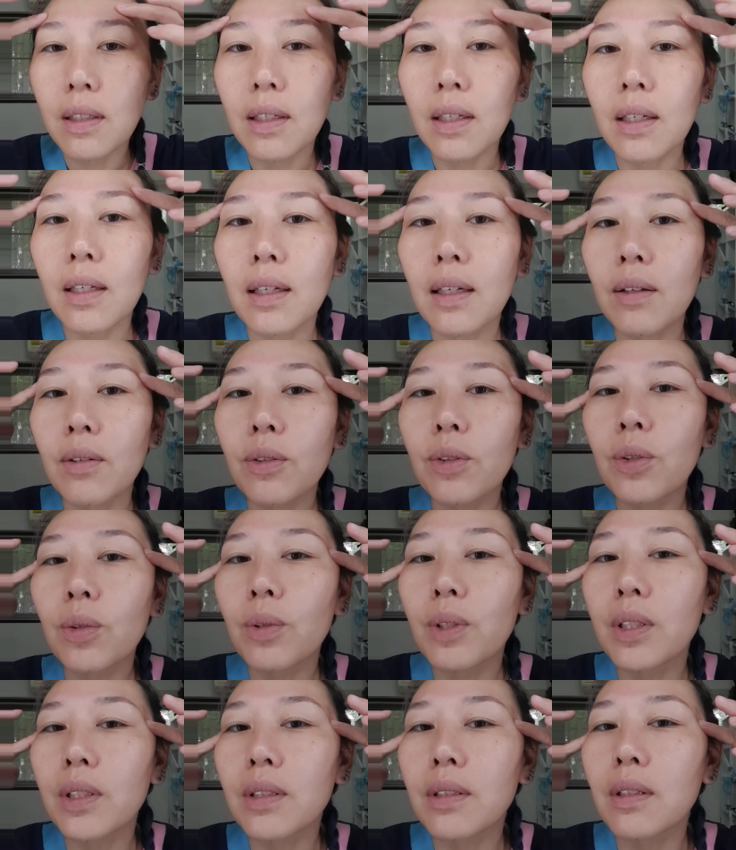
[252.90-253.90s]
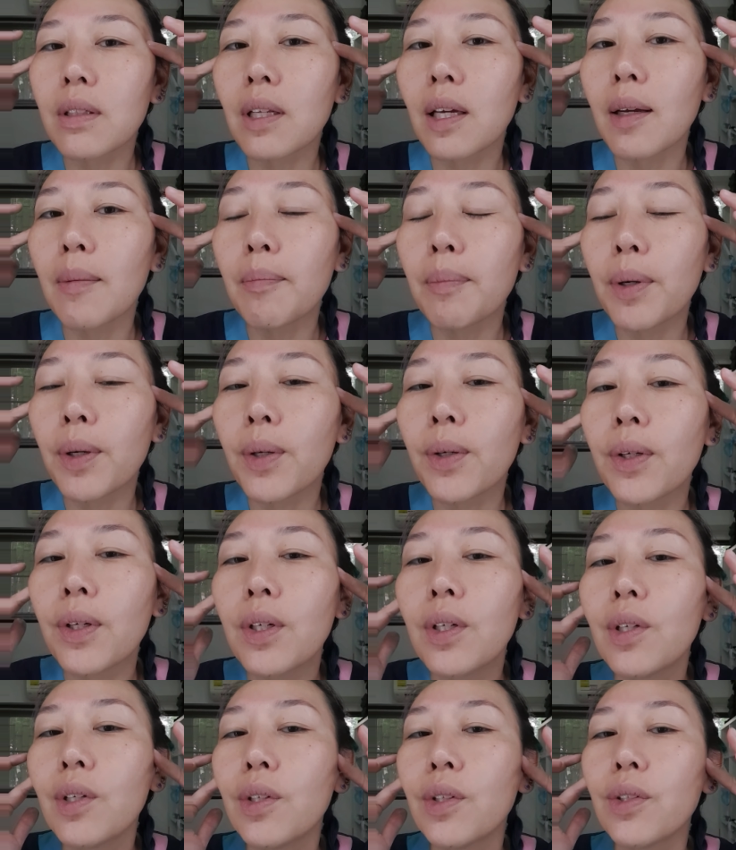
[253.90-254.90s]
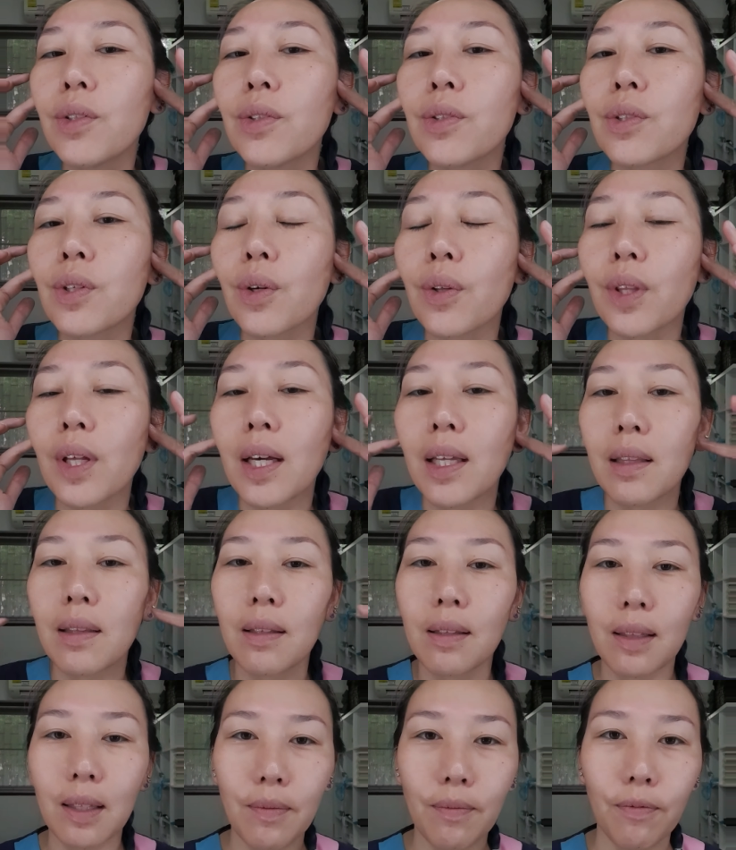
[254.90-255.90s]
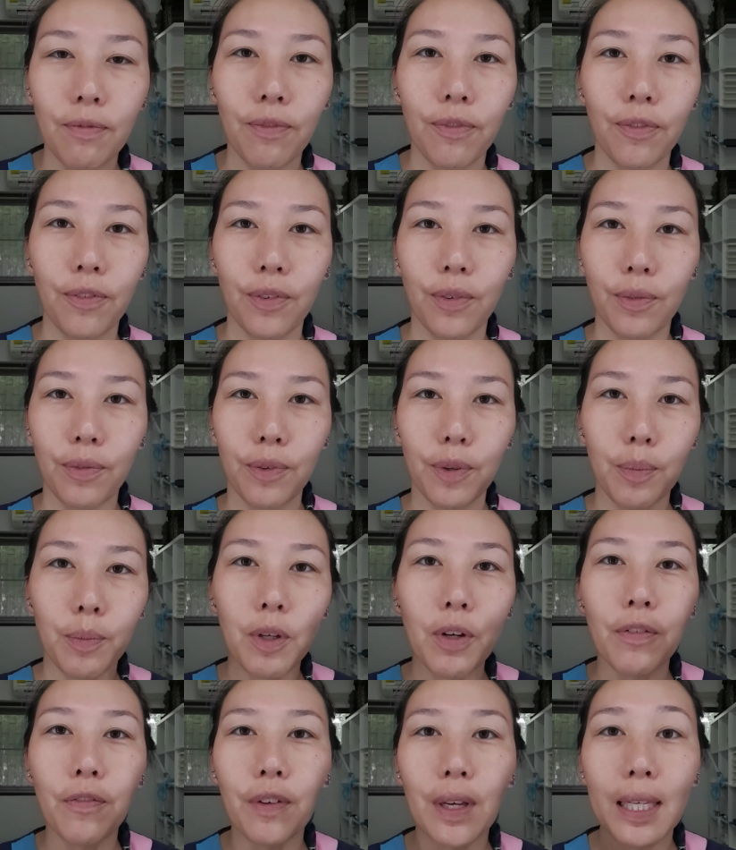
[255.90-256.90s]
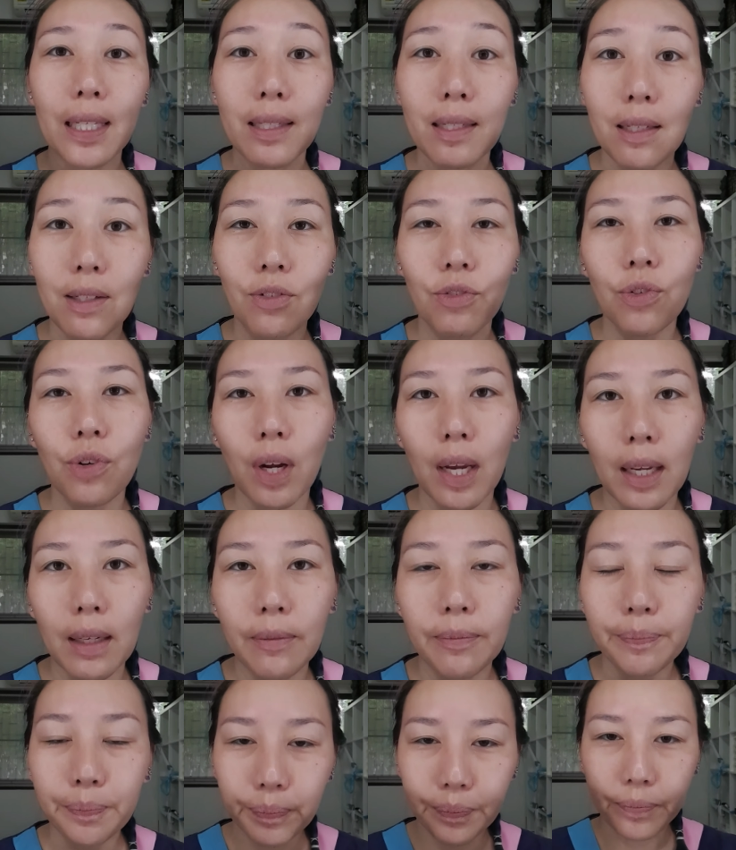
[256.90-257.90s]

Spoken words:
and out towards the temple, so that the lymph from your face can drain.